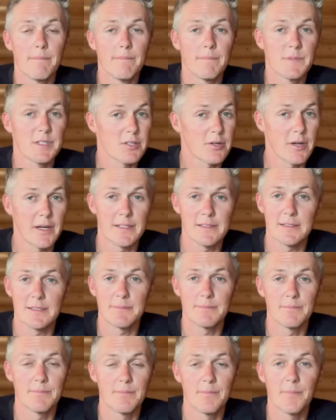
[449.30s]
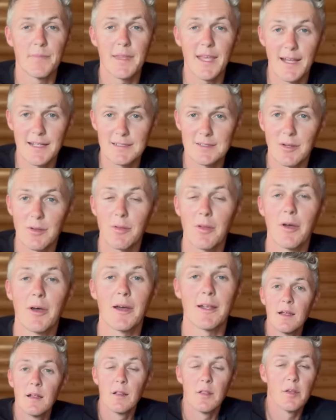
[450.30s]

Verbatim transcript: It's crazy. That's a lot.